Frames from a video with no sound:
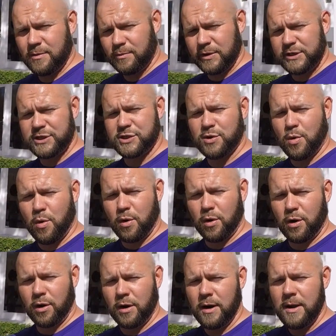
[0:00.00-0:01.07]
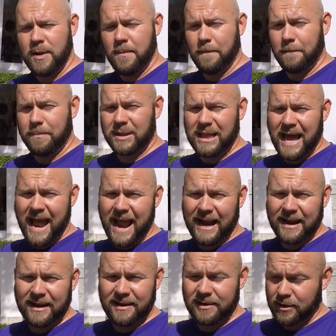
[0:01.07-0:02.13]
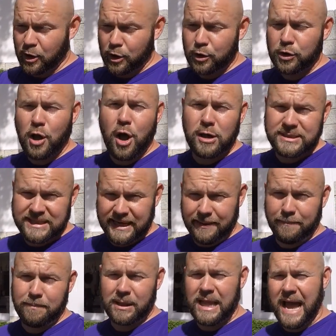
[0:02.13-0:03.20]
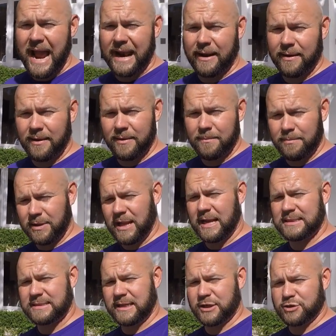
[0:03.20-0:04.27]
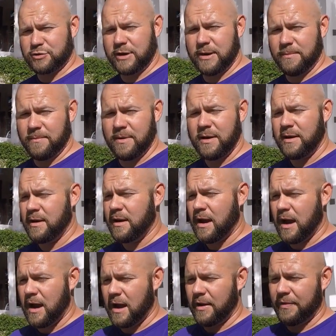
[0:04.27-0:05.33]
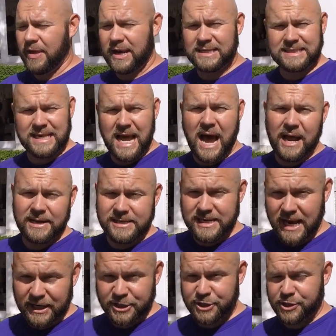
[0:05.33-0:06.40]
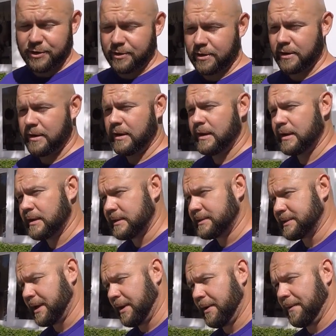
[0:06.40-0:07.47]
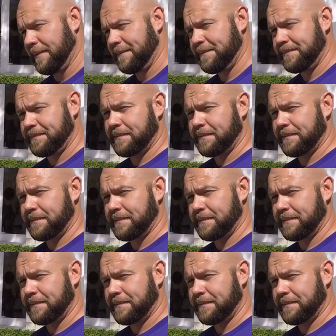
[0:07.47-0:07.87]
restore black, glossy black plastic trim that is not textured. So